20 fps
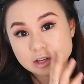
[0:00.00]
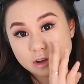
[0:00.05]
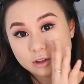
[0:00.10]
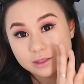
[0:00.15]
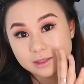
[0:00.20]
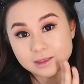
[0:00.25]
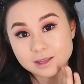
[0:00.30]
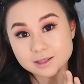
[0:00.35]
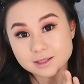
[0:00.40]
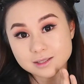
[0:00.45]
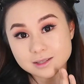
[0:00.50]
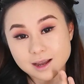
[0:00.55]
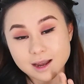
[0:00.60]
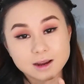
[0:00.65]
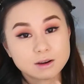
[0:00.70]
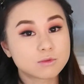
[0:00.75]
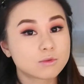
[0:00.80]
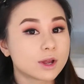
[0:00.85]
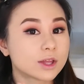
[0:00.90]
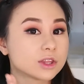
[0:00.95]
on this
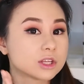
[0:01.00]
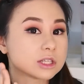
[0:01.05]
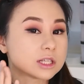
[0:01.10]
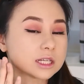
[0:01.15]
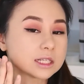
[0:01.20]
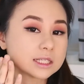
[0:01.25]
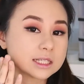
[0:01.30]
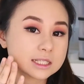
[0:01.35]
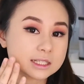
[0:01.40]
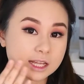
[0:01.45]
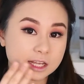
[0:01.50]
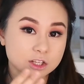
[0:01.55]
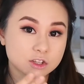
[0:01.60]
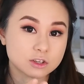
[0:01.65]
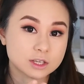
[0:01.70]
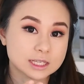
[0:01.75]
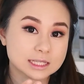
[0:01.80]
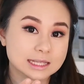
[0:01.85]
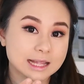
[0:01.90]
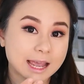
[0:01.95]
side rather than this side.
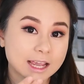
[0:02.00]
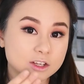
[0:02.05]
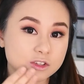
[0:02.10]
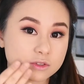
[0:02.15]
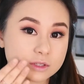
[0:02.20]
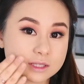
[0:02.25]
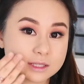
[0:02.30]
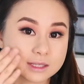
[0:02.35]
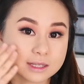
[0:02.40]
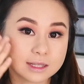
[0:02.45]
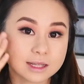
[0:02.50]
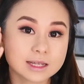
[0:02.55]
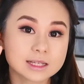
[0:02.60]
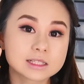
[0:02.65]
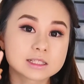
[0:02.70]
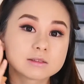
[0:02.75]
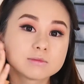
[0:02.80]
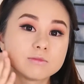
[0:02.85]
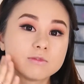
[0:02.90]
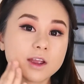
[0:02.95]
You can actually see that
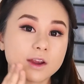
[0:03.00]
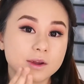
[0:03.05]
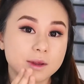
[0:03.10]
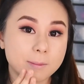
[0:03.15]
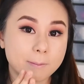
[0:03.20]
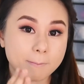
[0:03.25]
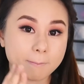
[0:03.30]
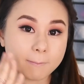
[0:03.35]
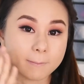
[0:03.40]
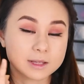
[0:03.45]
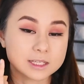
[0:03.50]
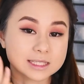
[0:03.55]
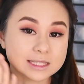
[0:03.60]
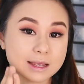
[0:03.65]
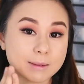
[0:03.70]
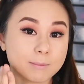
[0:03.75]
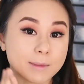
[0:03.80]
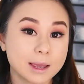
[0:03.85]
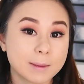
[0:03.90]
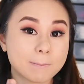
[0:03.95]
it's very
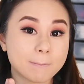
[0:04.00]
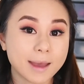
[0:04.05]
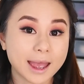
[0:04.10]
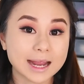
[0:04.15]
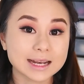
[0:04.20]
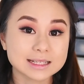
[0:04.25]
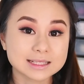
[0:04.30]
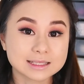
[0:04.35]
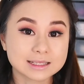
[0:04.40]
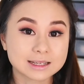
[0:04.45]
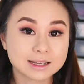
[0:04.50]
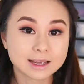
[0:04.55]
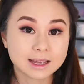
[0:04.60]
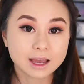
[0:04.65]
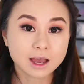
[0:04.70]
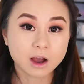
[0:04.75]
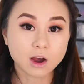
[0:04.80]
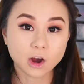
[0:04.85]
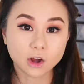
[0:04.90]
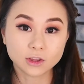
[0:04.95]
semi-matte
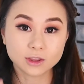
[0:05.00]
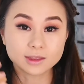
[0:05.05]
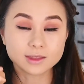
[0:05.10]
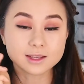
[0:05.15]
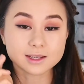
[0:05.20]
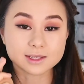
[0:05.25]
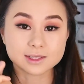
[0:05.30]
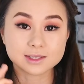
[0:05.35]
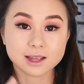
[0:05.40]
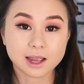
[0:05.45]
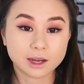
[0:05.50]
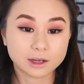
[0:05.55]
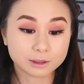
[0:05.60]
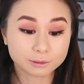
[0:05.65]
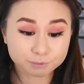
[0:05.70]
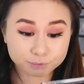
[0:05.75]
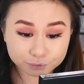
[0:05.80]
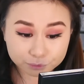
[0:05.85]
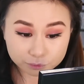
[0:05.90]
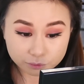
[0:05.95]
on this side.
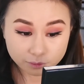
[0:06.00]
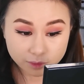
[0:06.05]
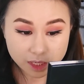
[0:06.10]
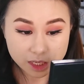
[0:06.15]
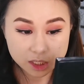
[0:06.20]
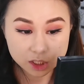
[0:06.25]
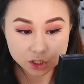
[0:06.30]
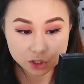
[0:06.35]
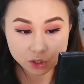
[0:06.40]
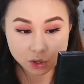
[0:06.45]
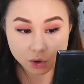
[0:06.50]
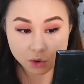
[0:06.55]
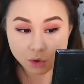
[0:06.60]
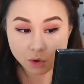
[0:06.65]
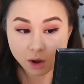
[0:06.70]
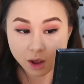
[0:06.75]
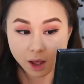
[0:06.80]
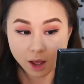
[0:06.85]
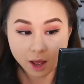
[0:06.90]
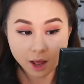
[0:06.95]
So
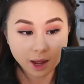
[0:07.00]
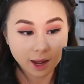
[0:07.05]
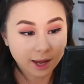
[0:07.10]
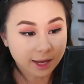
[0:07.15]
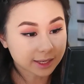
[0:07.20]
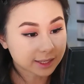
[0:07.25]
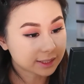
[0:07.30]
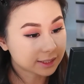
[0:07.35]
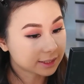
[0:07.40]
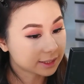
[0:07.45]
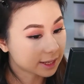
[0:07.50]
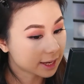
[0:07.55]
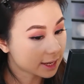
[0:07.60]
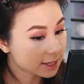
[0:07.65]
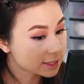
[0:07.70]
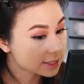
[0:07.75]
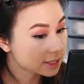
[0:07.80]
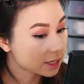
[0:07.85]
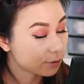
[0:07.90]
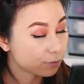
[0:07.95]
I
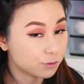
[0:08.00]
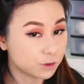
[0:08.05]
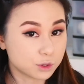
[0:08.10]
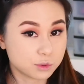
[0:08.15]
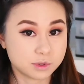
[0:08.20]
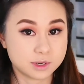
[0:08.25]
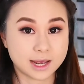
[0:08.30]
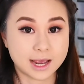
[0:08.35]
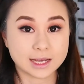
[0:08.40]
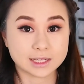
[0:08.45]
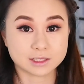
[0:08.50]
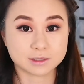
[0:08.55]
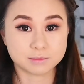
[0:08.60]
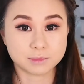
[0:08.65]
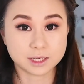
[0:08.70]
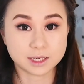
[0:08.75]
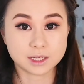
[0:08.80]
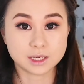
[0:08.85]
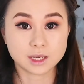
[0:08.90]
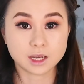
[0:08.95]
guess if you would ask
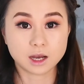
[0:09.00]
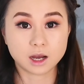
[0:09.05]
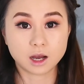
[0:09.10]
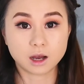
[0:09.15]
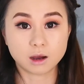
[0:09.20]
me